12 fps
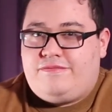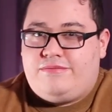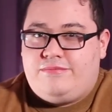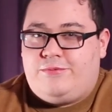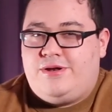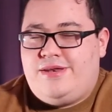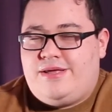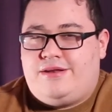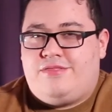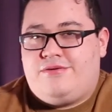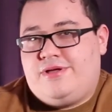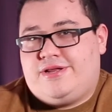
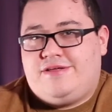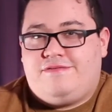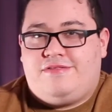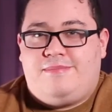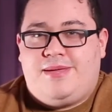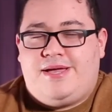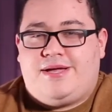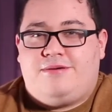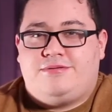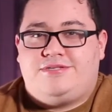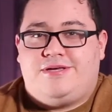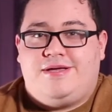another negative of the bag, I
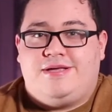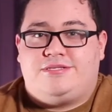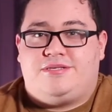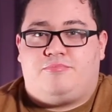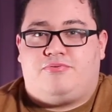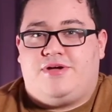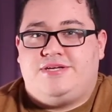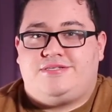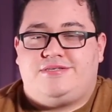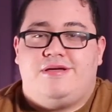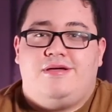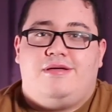would say, is the
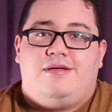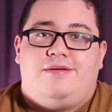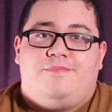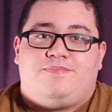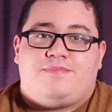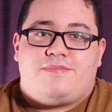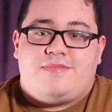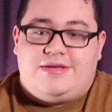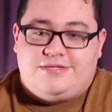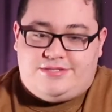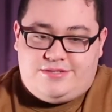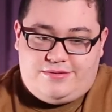price.
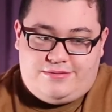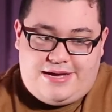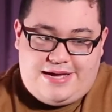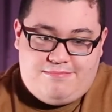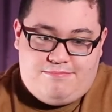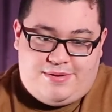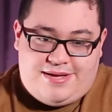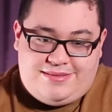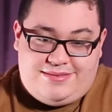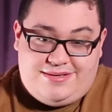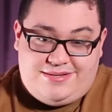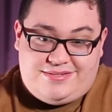So I
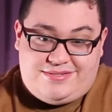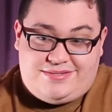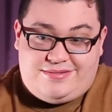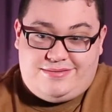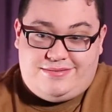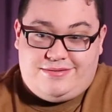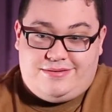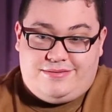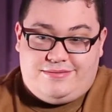bought this, I